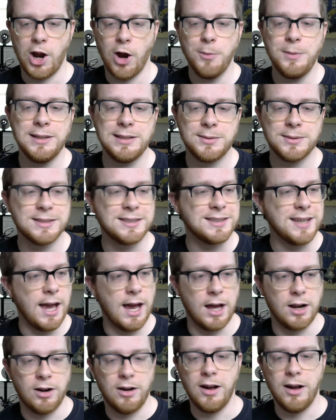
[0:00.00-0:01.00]
hope this was
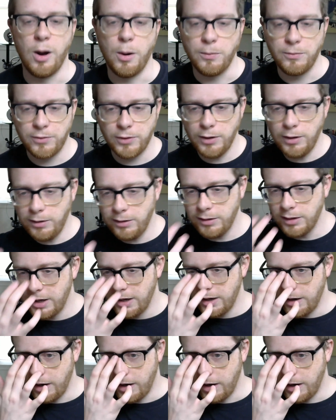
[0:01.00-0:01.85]
at all helpful.